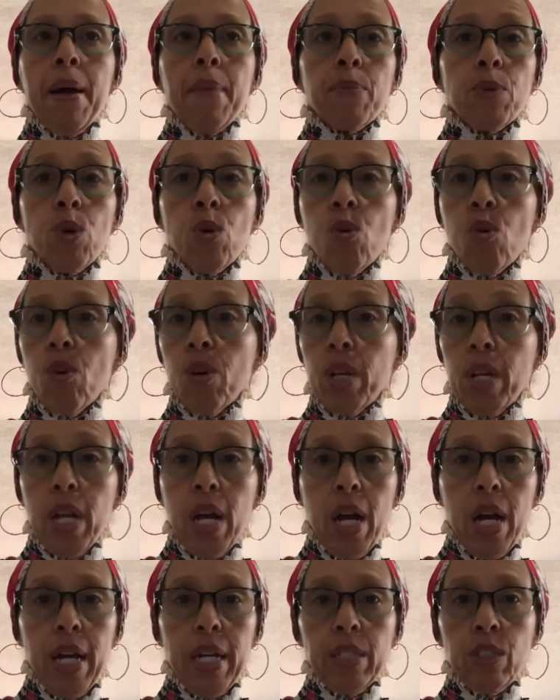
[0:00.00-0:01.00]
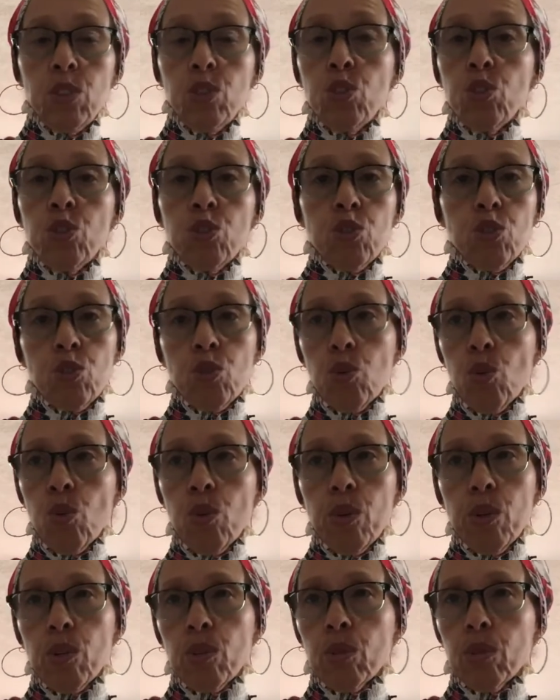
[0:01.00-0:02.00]
Go online to do your
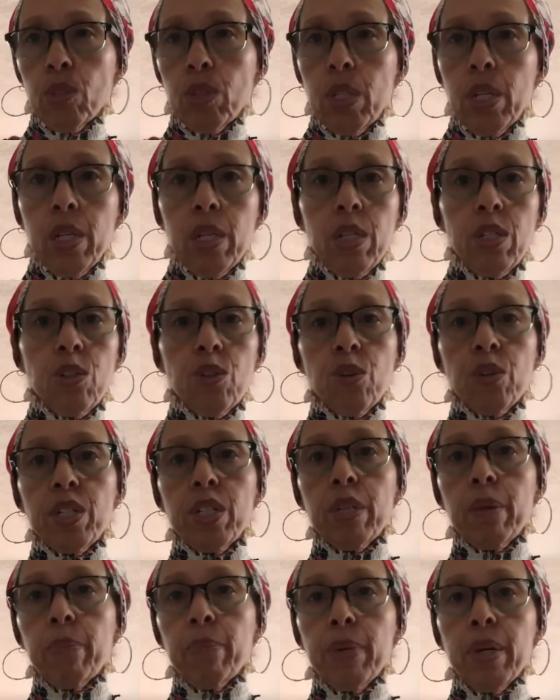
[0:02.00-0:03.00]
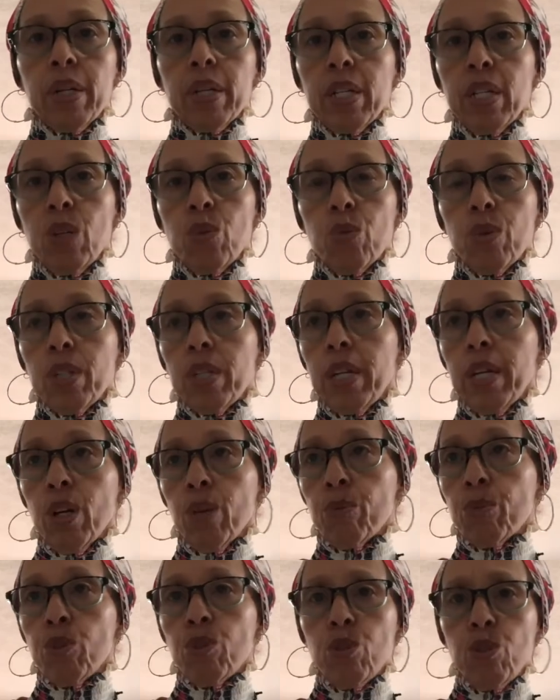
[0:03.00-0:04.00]
tutorials. You don't need to bug anyone to
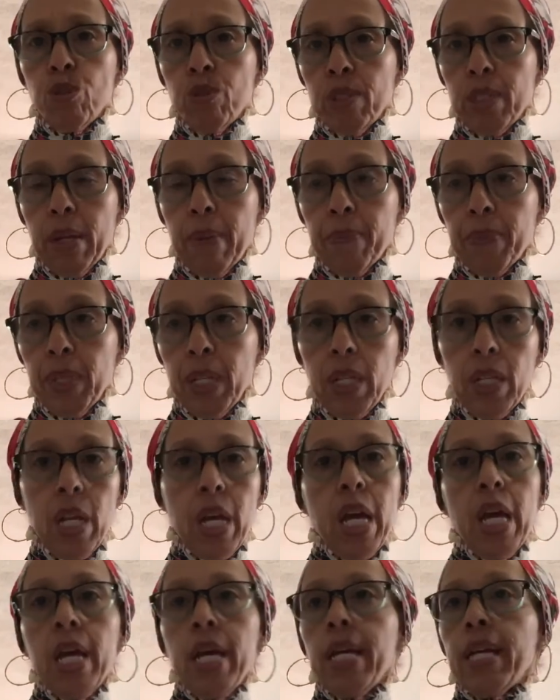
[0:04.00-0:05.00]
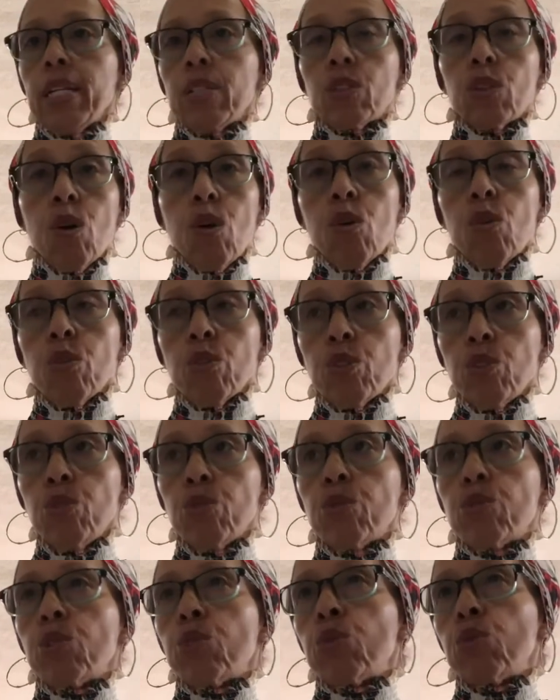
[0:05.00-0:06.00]
help you do something. It's all on
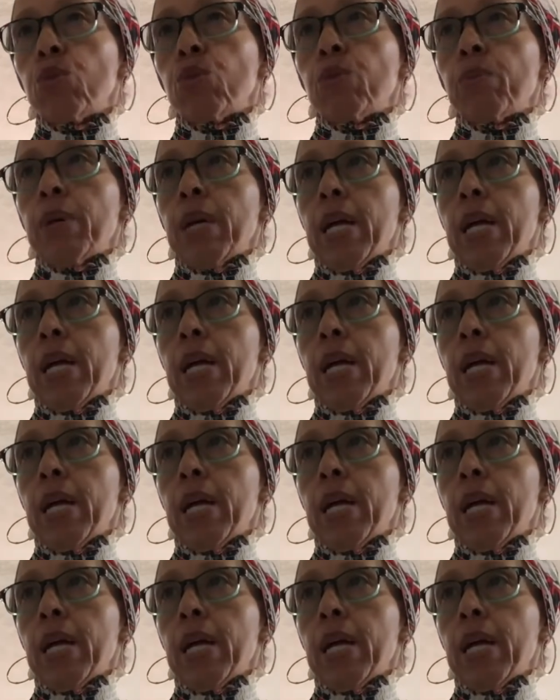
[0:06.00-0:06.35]
YouTube.